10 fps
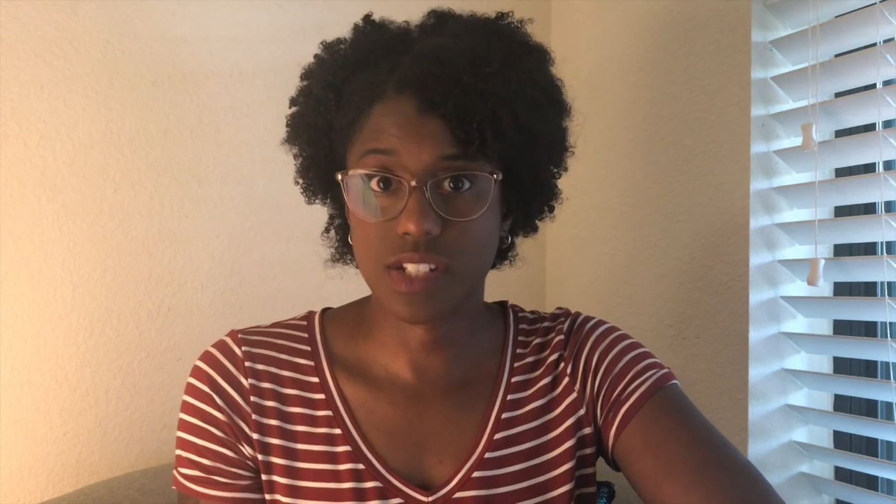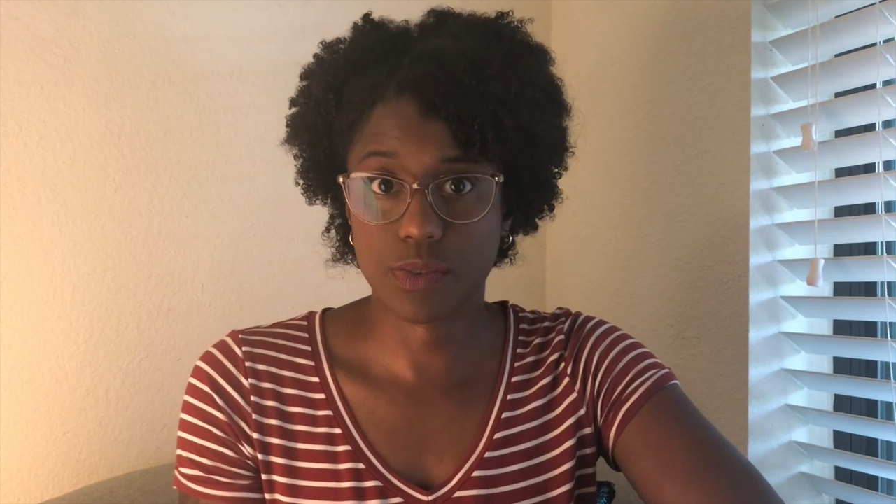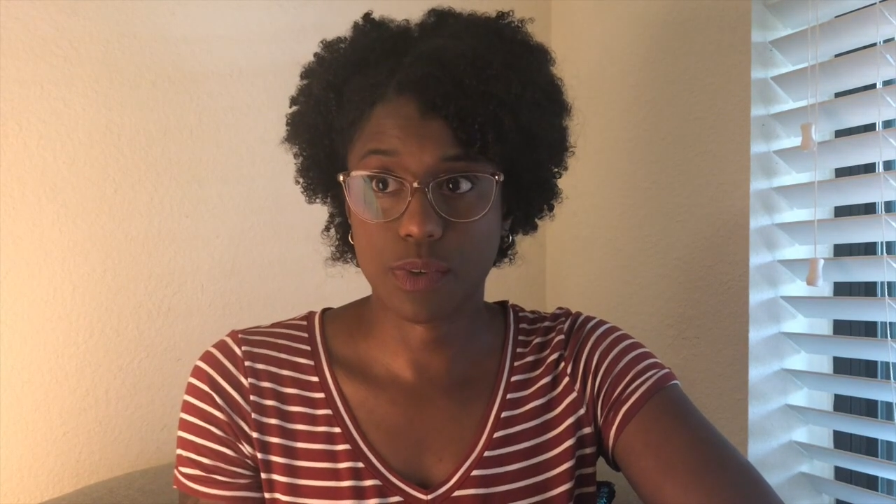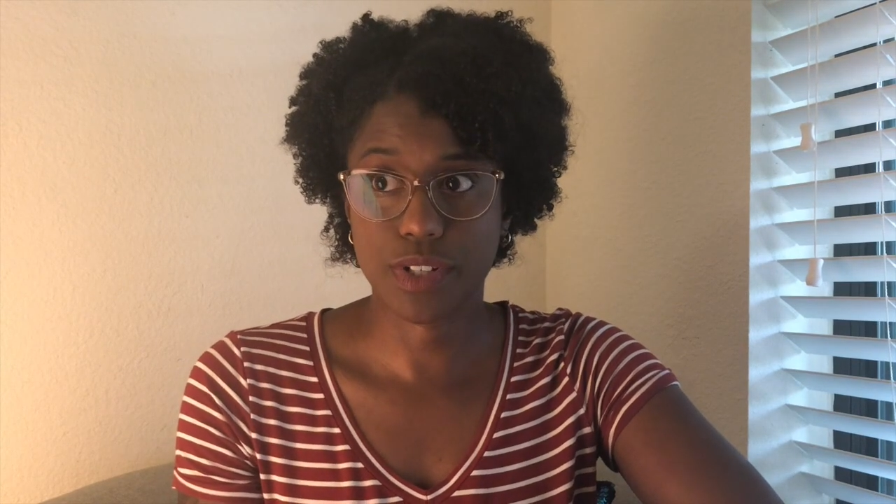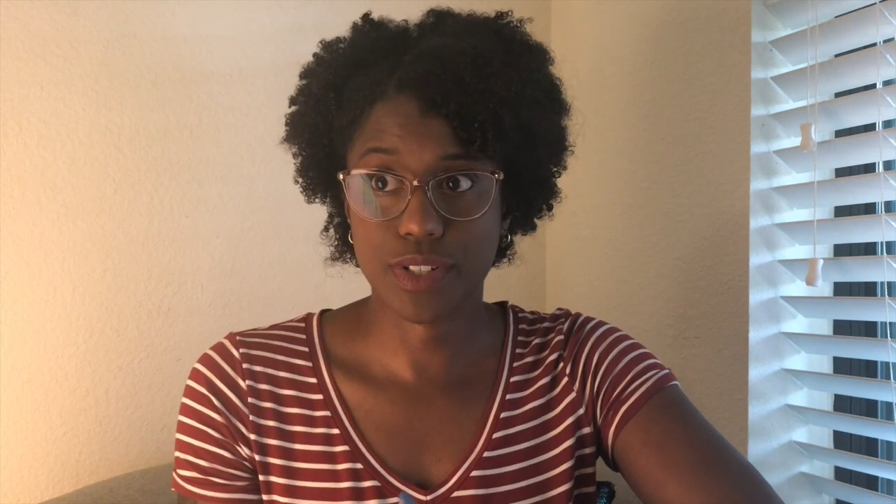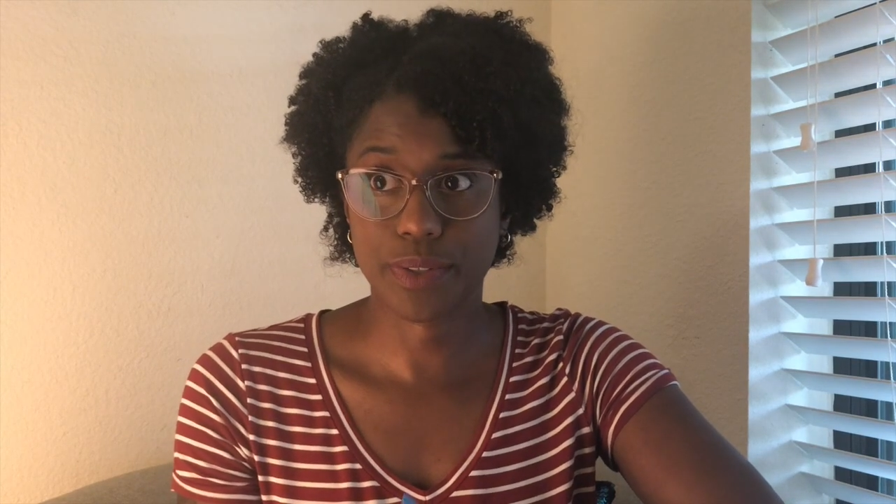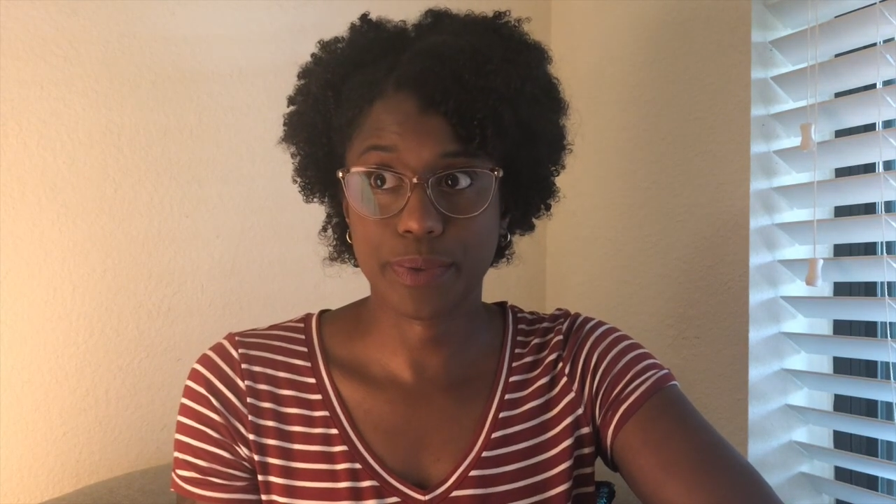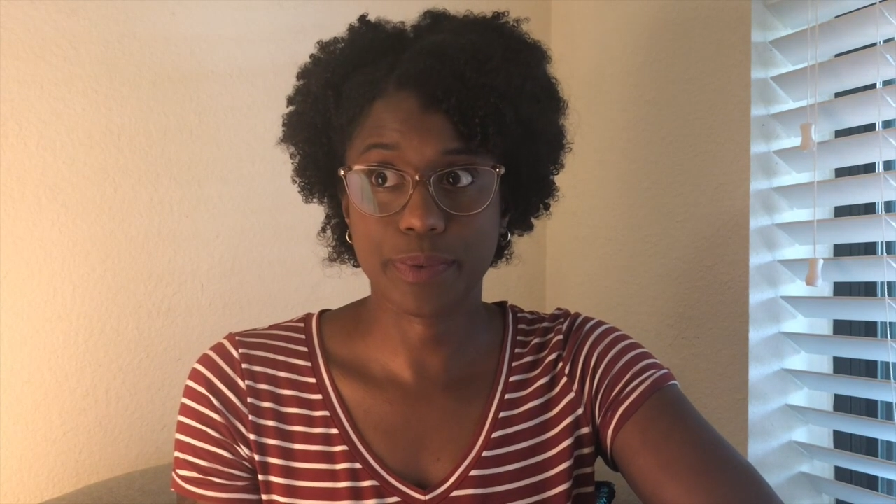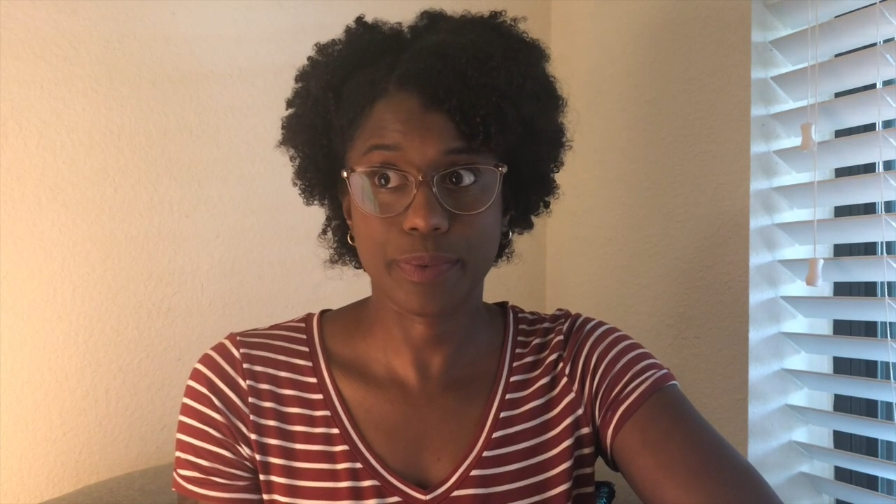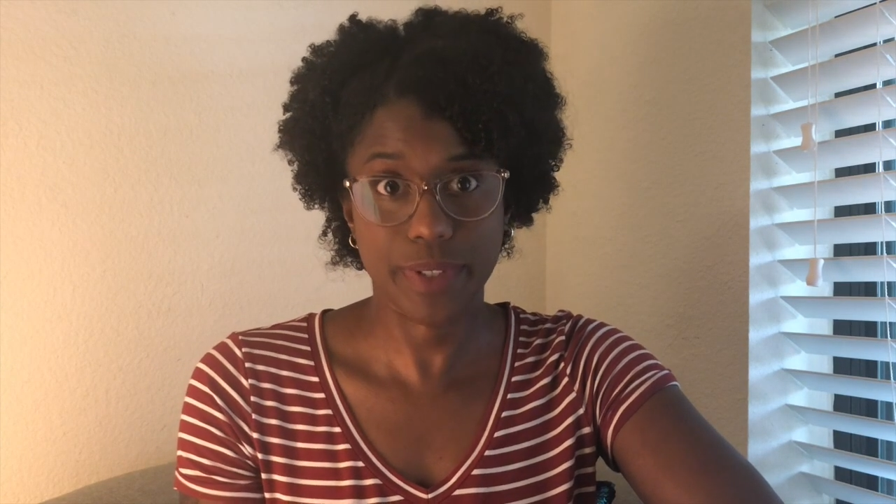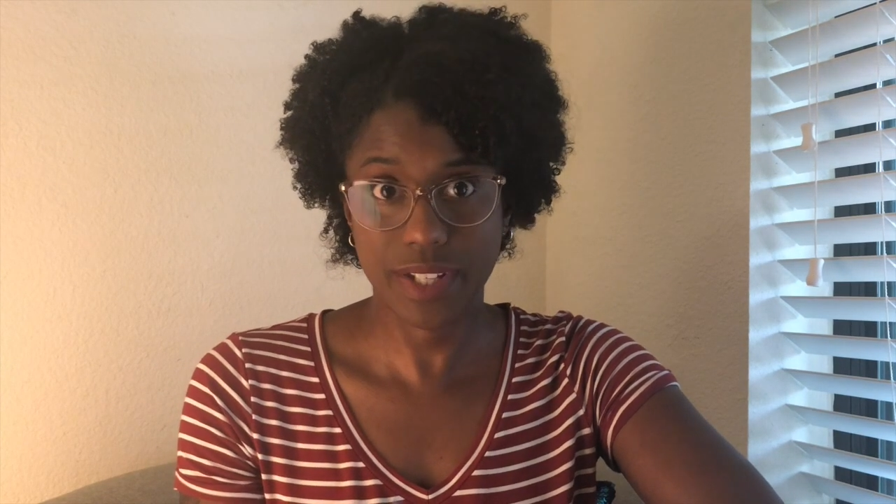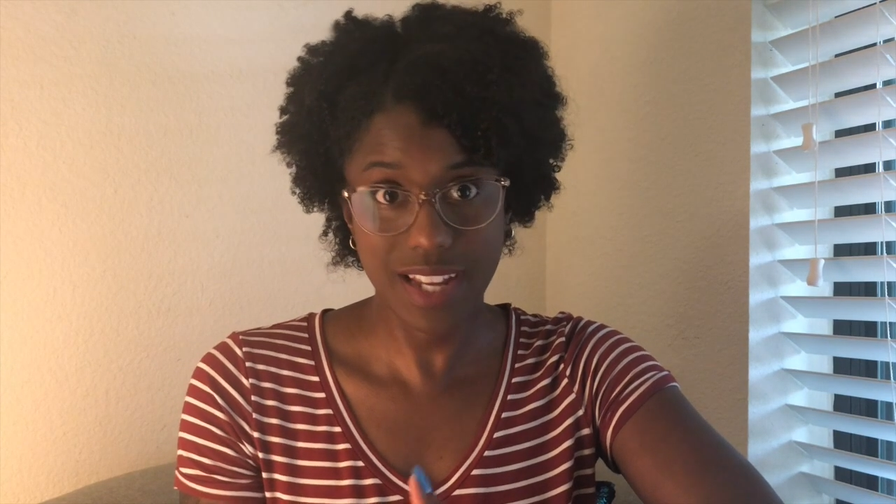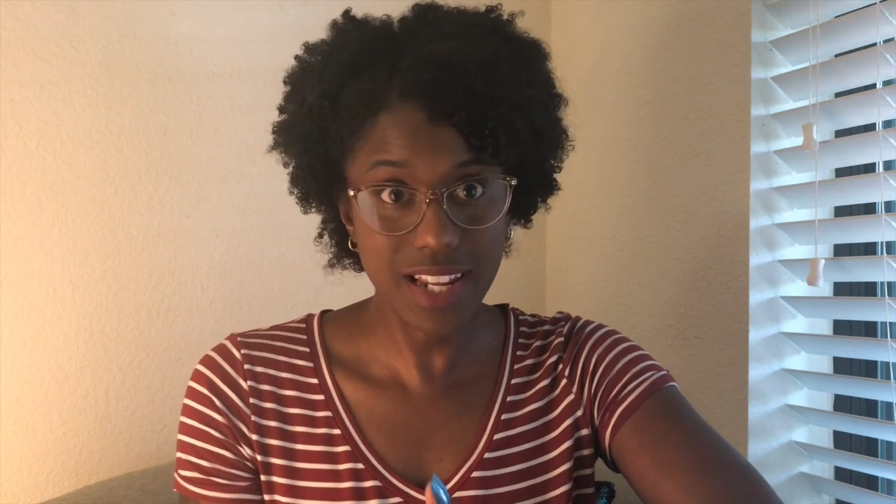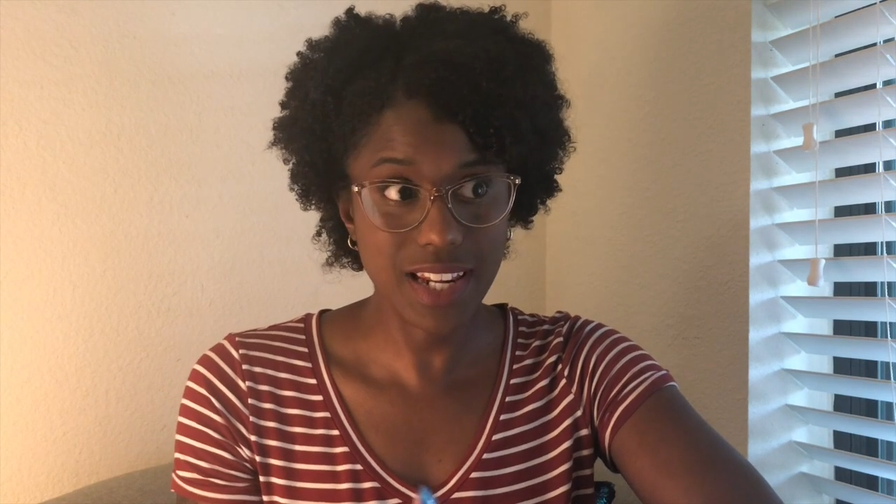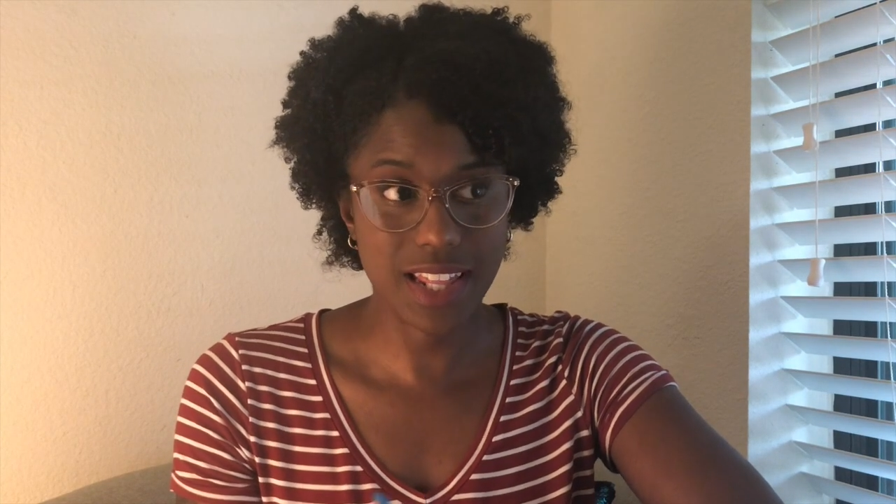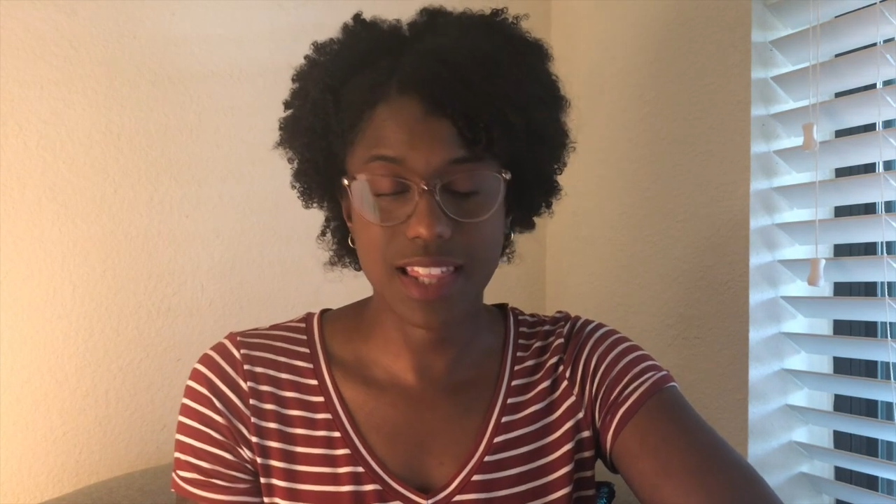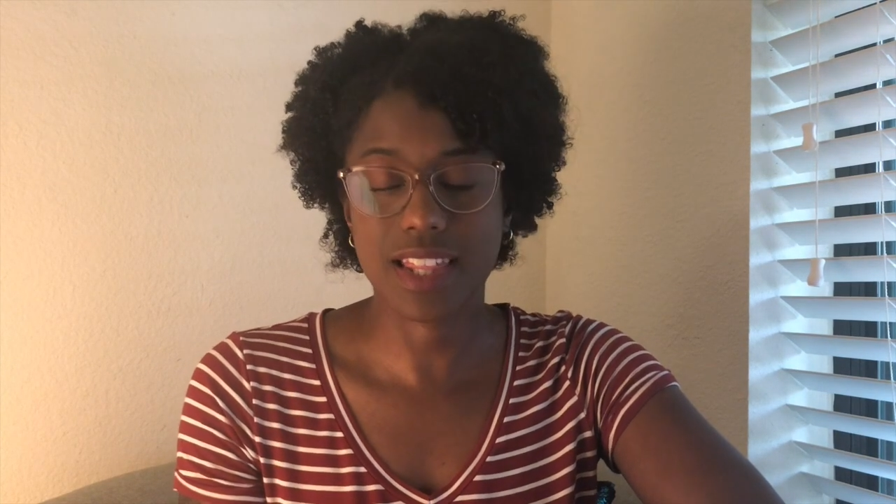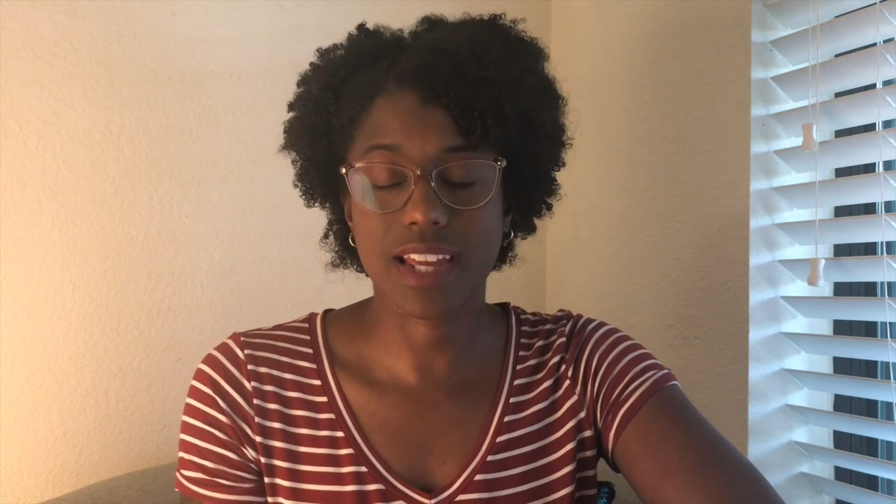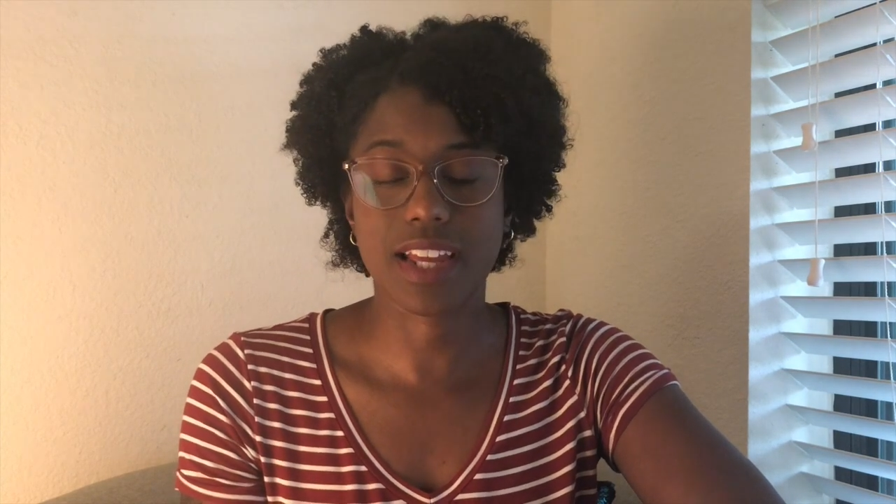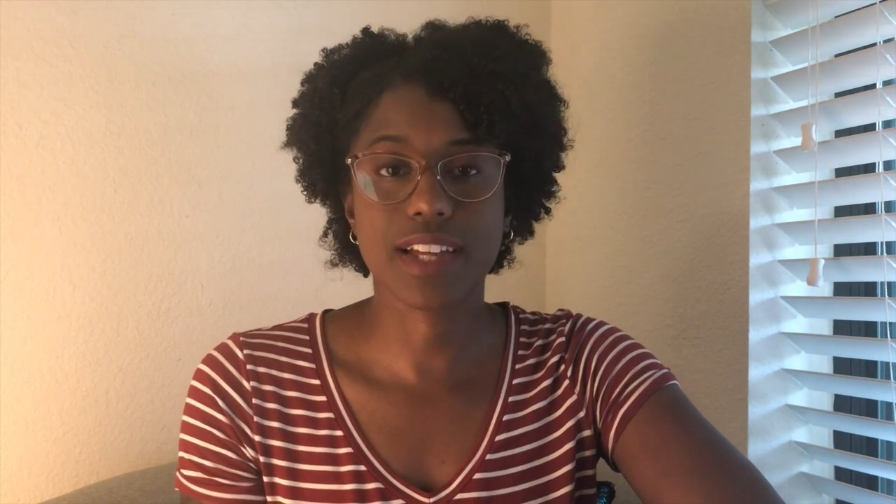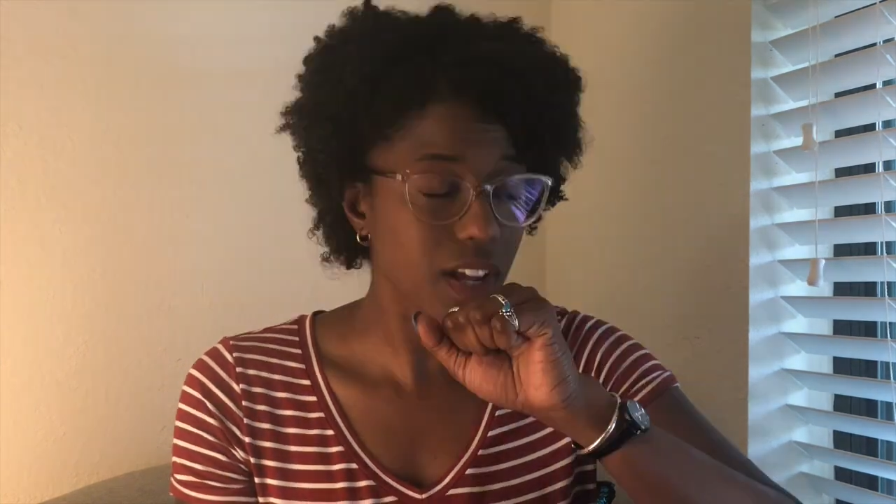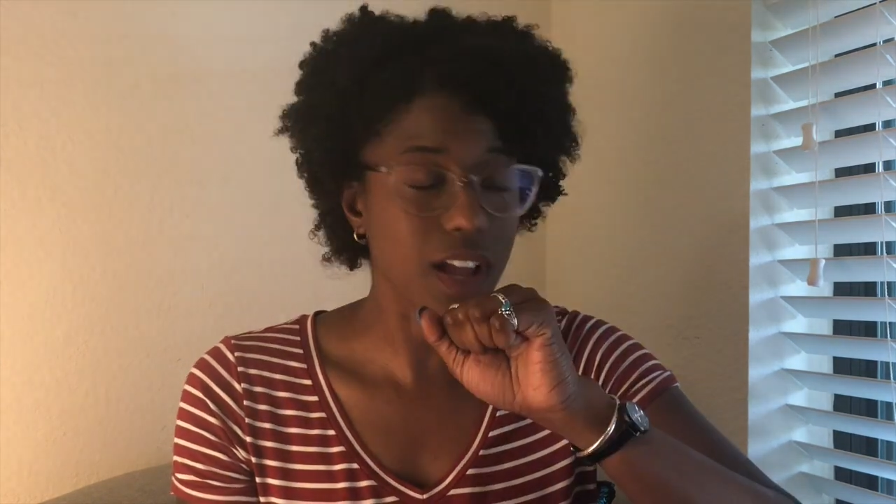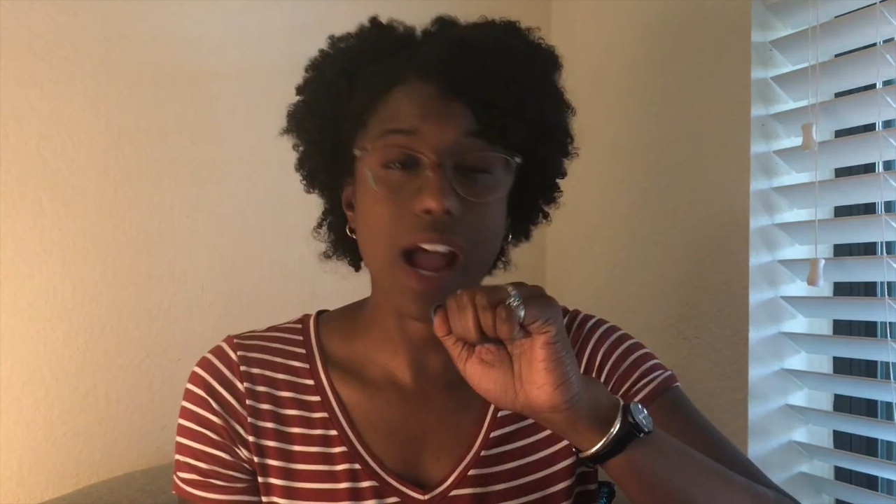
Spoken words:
I didn't want to do anything.